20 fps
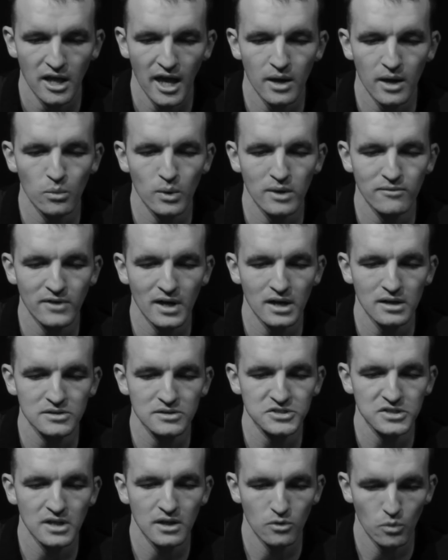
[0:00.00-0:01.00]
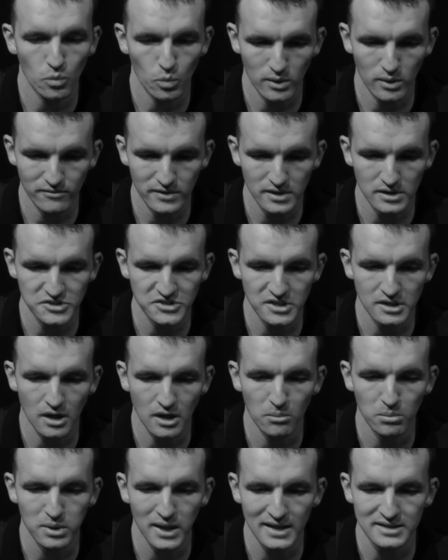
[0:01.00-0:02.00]
it reveals the
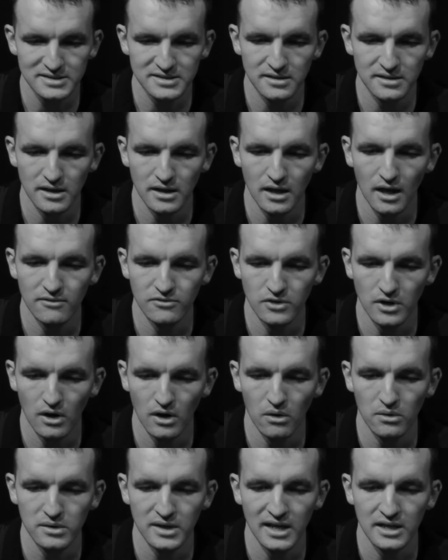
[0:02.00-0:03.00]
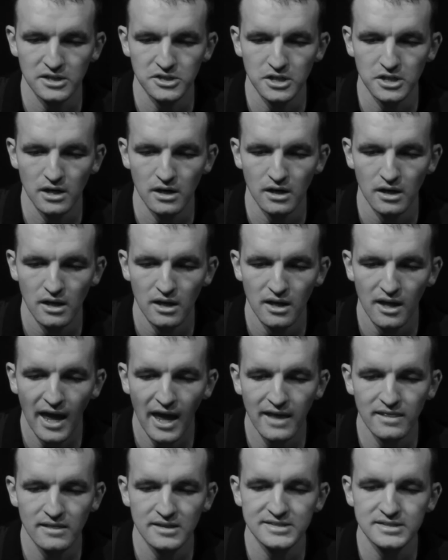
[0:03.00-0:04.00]
complexity of their own nature
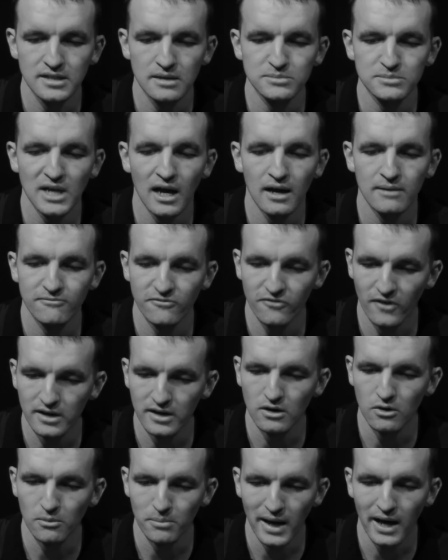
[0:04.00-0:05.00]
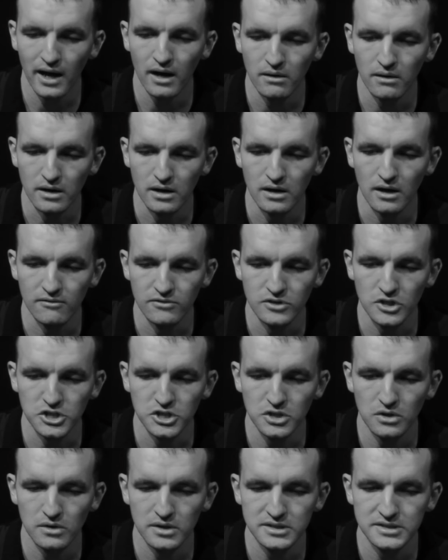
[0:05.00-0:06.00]
and the sometime final power of their
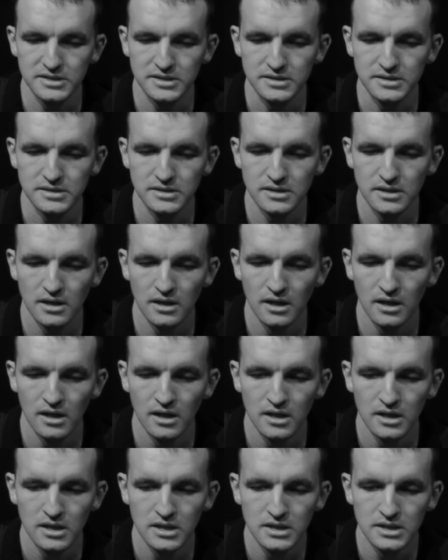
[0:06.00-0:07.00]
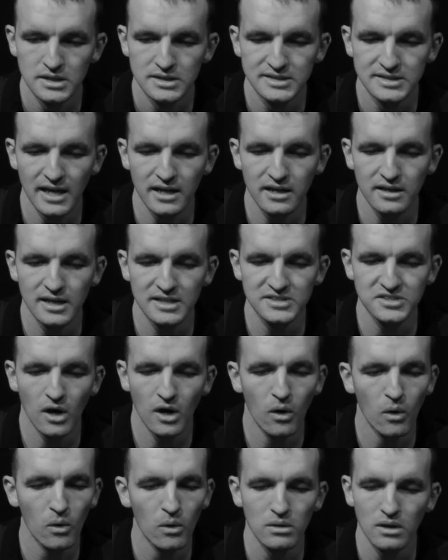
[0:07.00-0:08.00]
choices. Taken as a
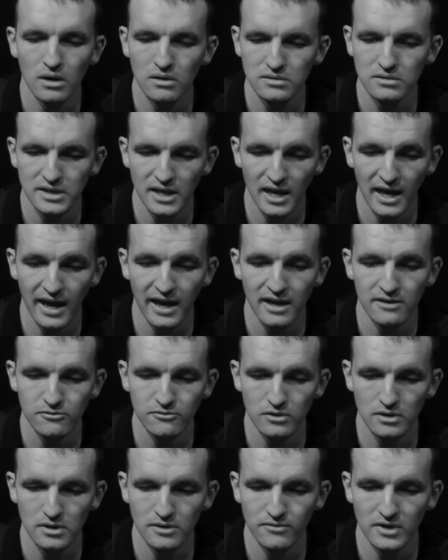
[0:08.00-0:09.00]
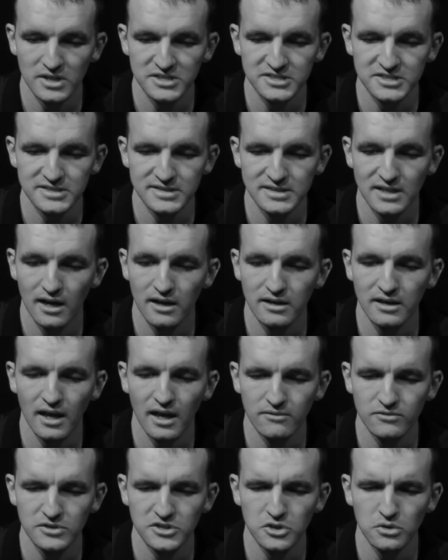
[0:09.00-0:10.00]
whole, only a handful of our society
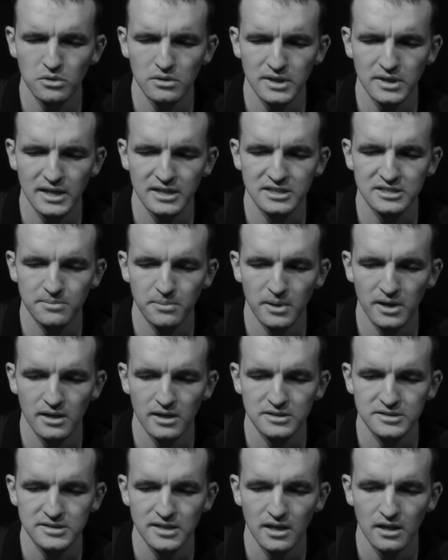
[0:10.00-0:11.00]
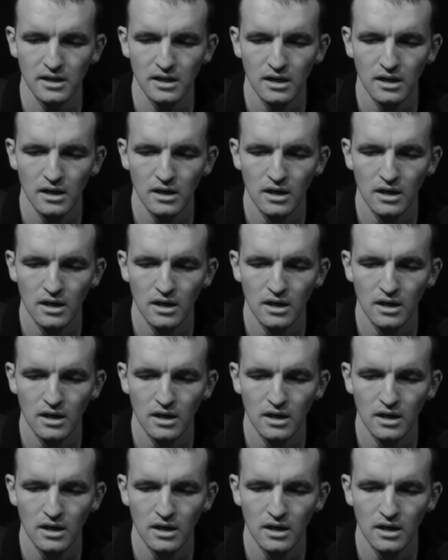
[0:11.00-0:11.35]
ever truly experience it.